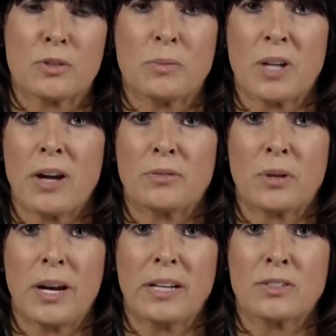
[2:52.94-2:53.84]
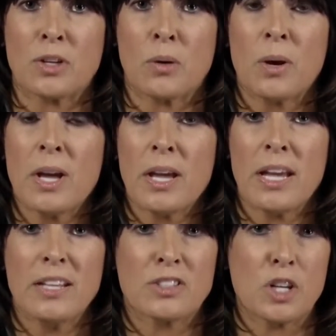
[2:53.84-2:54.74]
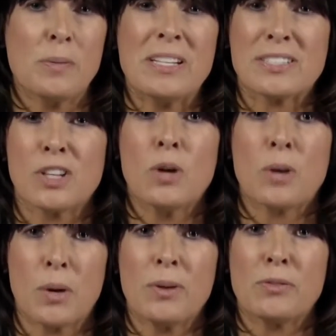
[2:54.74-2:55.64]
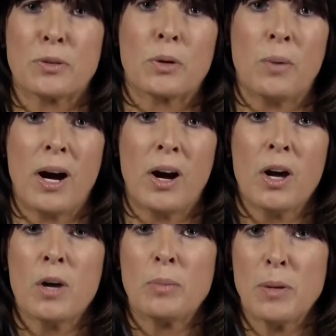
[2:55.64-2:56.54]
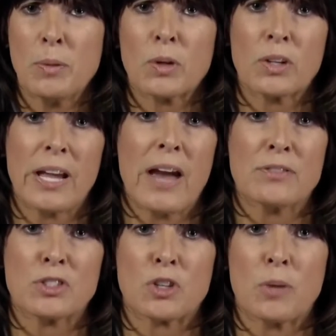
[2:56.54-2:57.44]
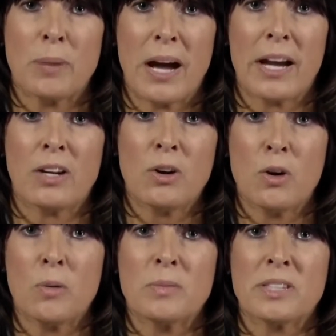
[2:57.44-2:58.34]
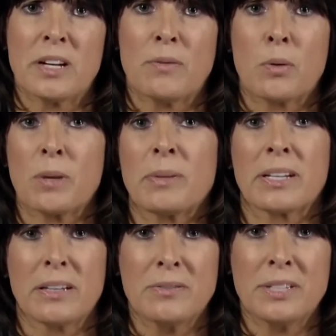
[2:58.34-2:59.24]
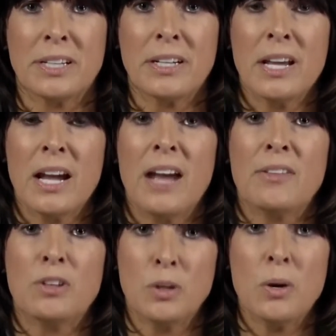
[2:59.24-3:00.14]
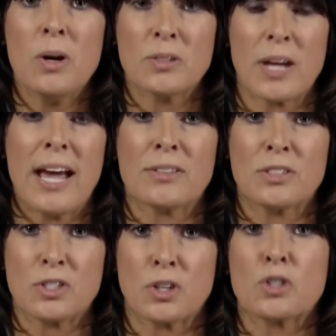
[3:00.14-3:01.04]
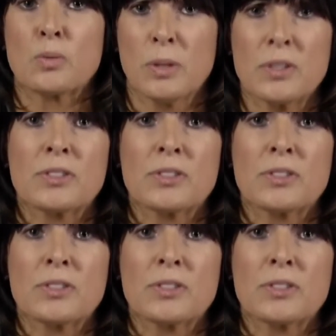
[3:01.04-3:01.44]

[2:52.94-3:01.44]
from Dodd-Frank. So it's going to be slow going for a while. People are going to have to start buying homes that have already been lived in, and the new housing starts will